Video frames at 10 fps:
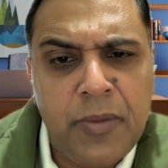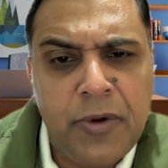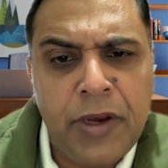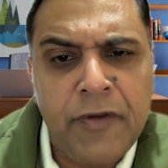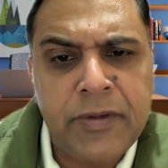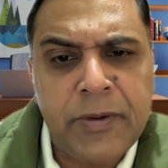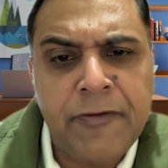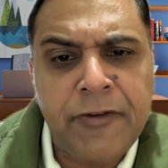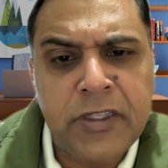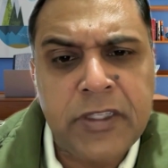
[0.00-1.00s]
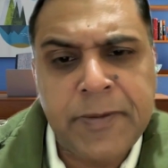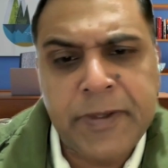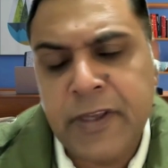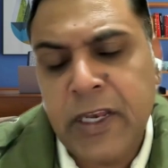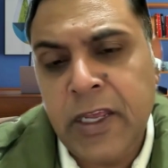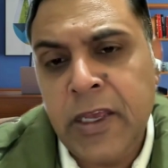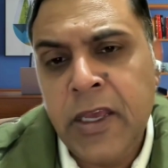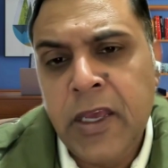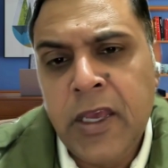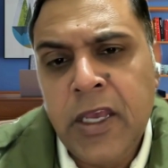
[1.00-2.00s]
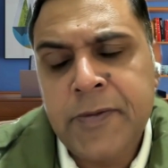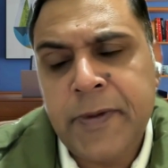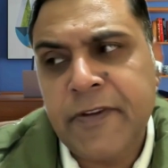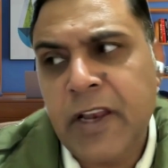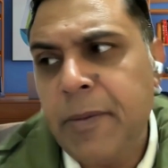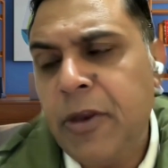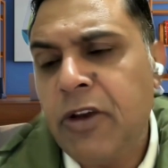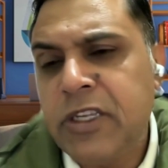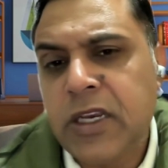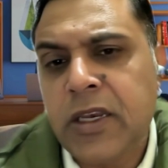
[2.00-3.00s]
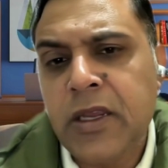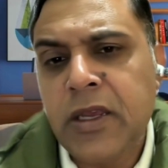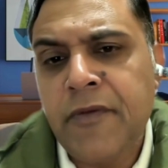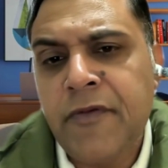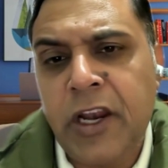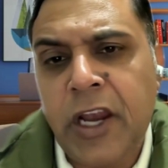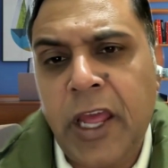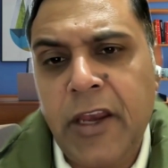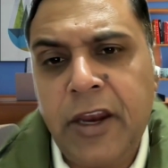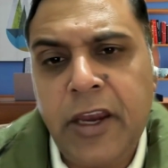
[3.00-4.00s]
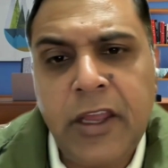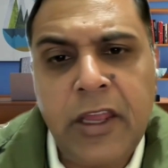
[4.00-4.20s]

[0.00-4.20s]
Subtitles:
proteins, specifically amino acid phenylalanine, right?